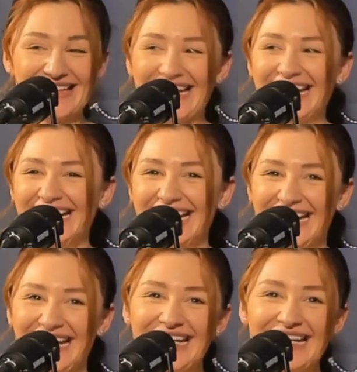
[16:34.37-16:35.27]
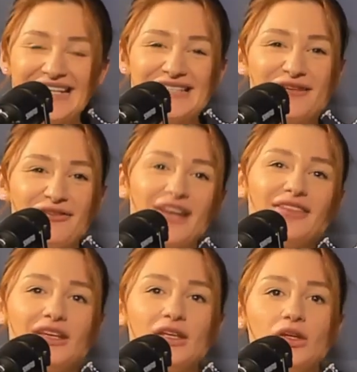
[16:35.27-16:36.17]
Do you find
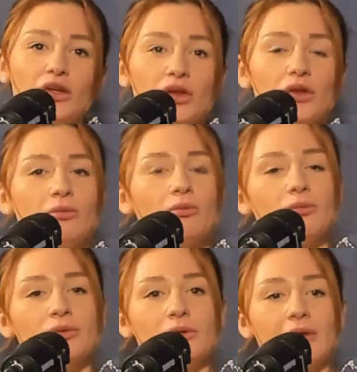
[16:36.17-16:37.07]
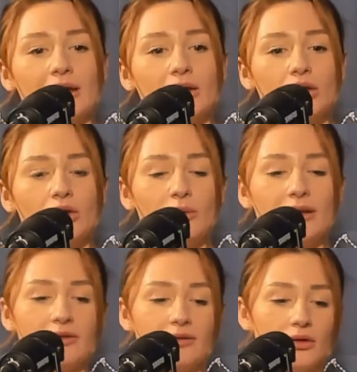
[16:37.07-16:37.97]
that like
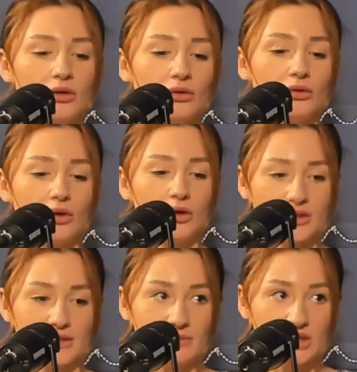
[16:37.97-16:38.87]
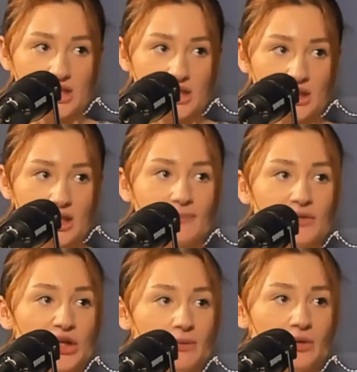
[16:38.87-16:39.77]
with your cutting machine,
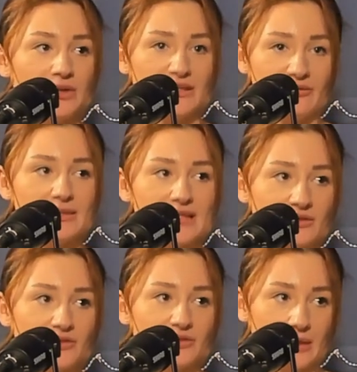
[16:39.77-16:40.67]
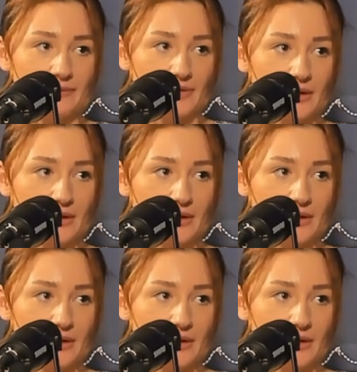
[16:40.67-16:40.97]
you can put different materials through it?